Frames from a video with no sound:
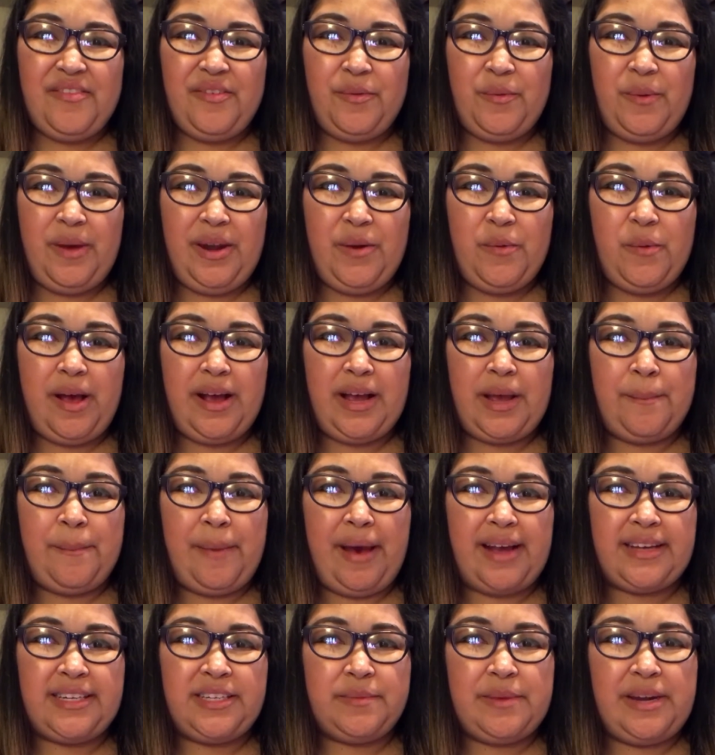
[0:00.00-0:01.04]
everyone, and welcome
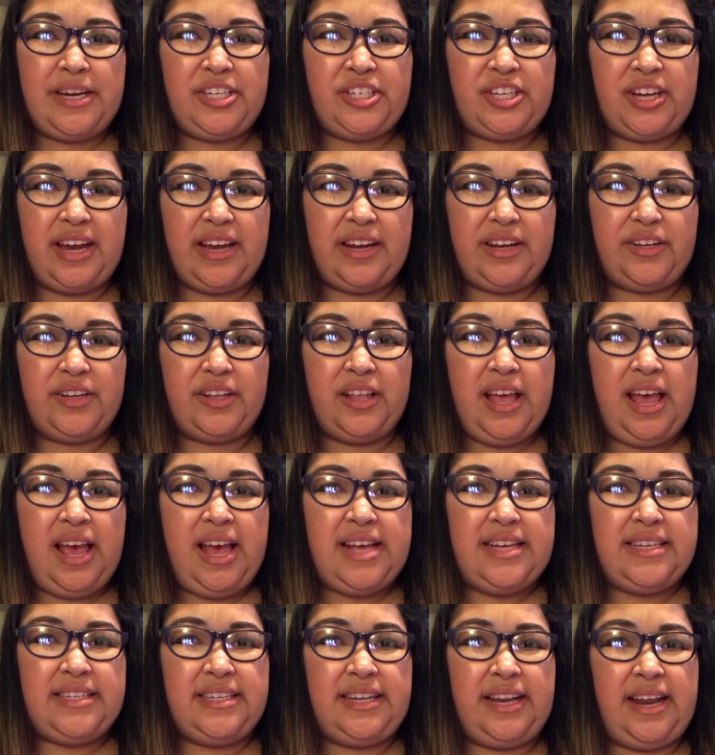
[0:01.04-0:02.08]
back to my channel.
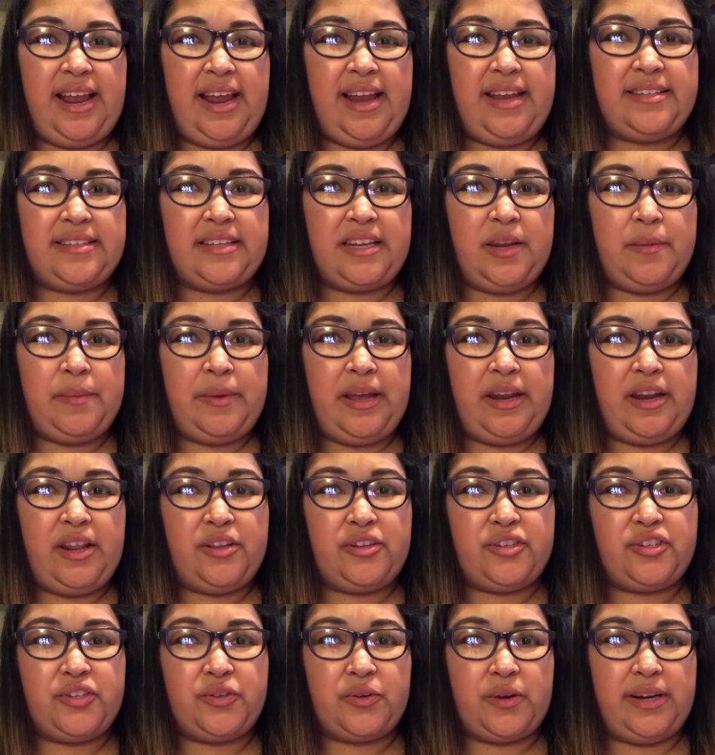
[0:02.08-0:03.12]
Today is going to be
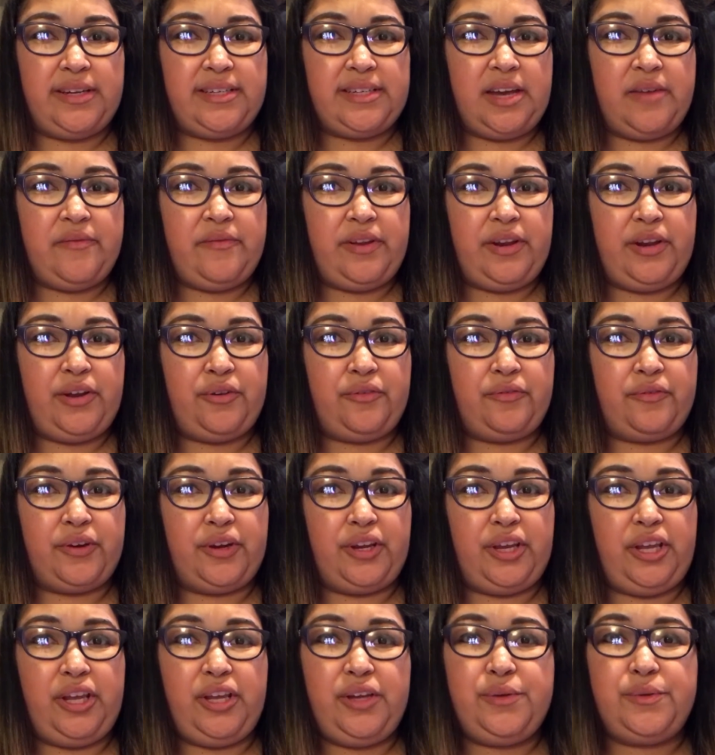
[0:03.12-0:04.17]
another story time video for
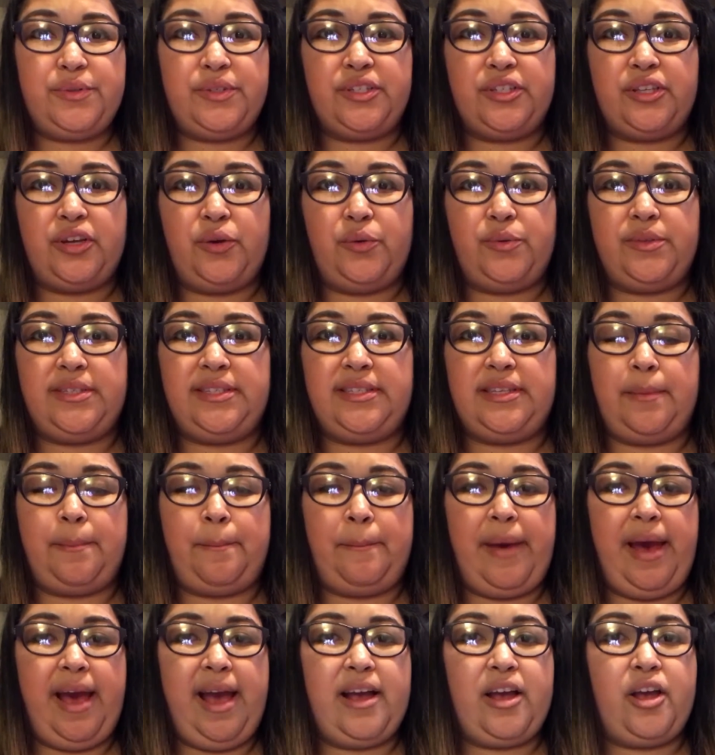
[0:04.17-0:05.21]
you, so sit
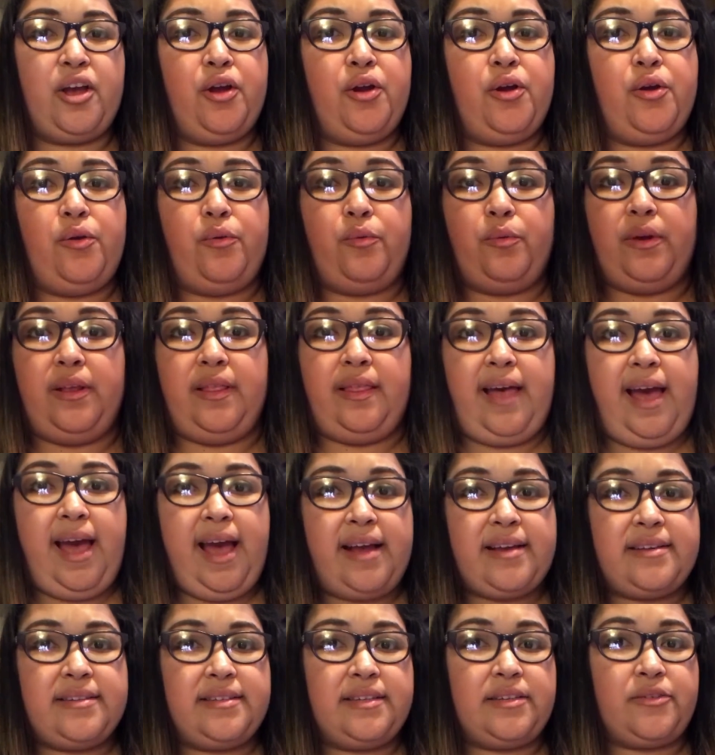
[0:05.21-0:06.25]
back,
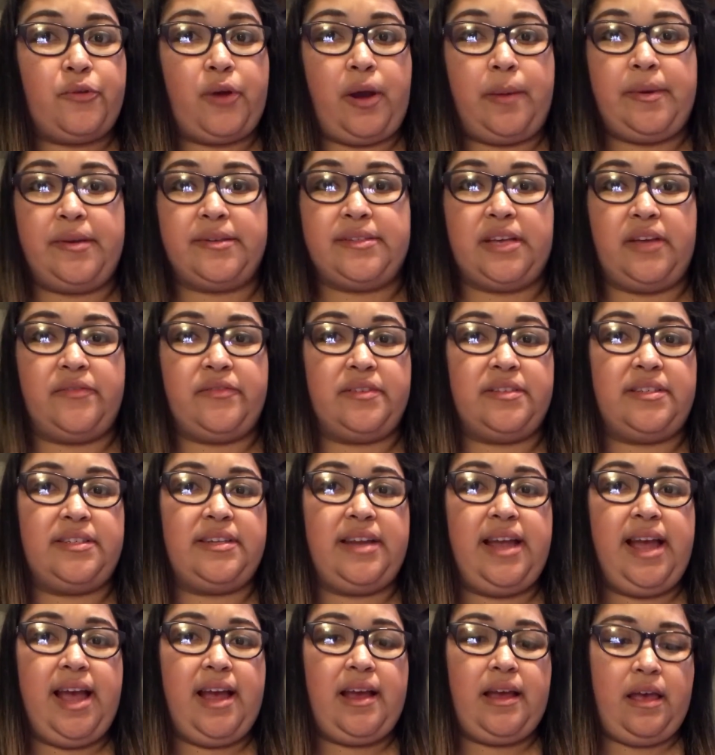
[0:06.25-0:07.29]
relax, grab yourself a
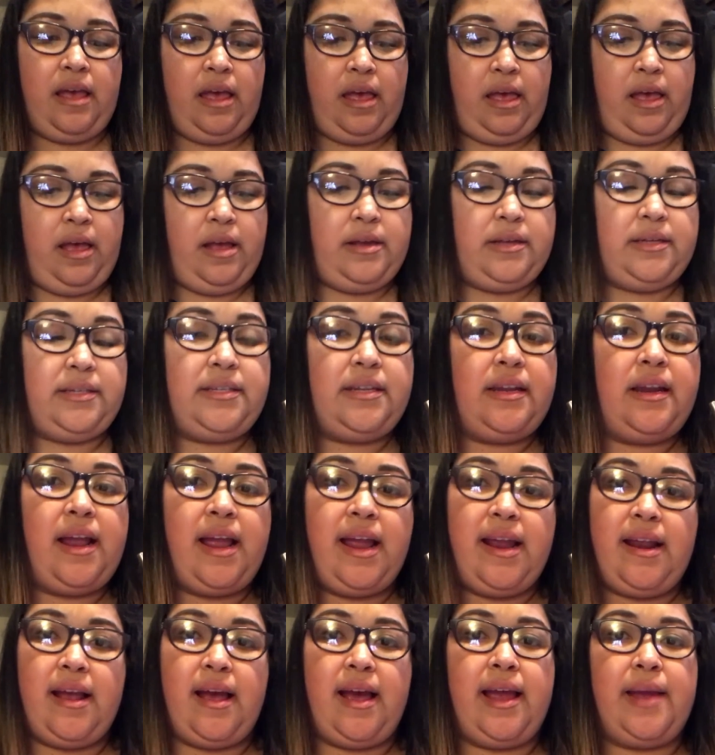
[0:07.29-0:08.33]
snack.
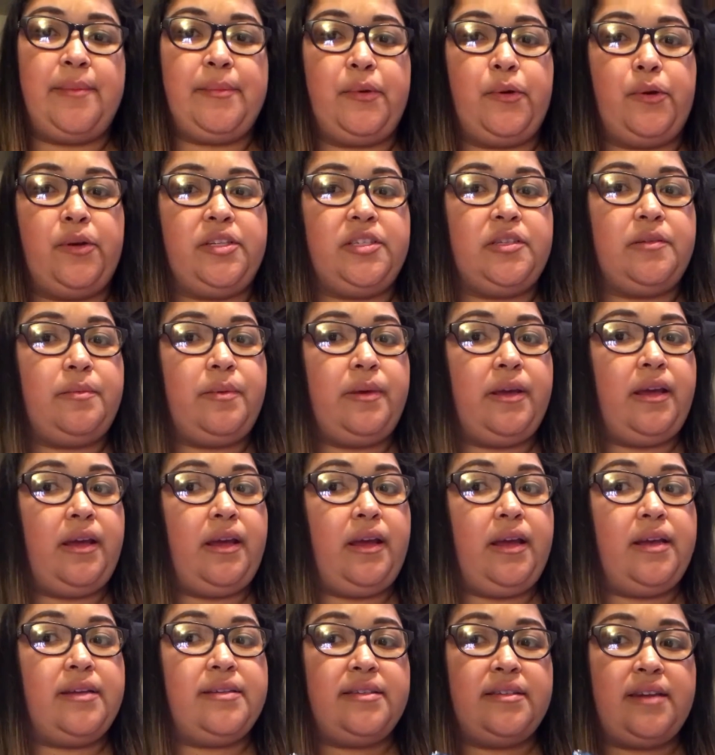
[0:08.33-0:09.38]
Tonight I am going to be
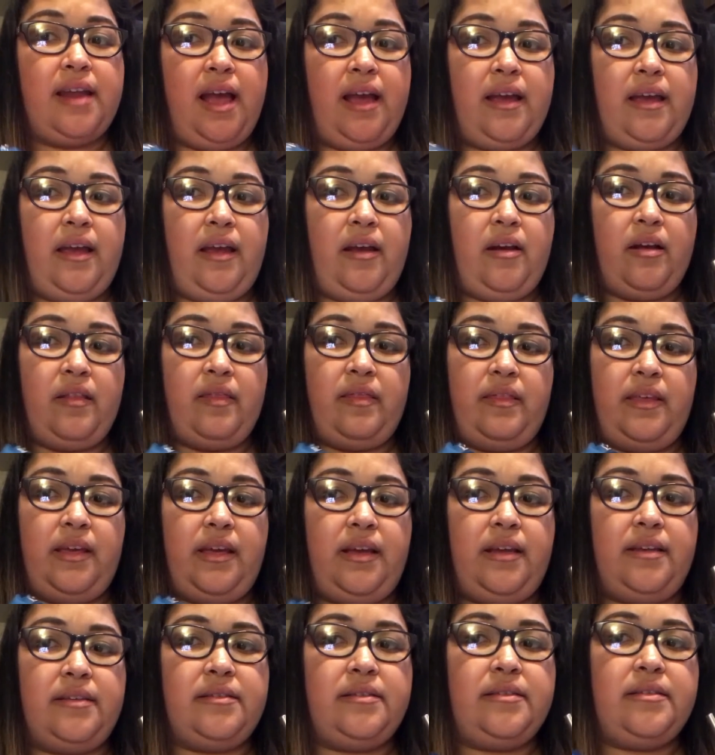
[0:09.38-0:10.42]
snacking on
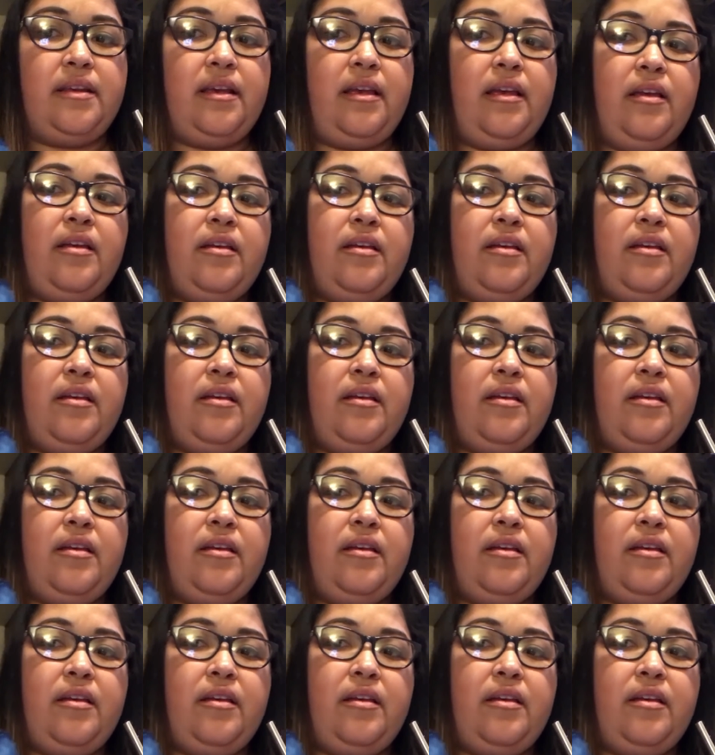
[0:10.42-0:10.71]
these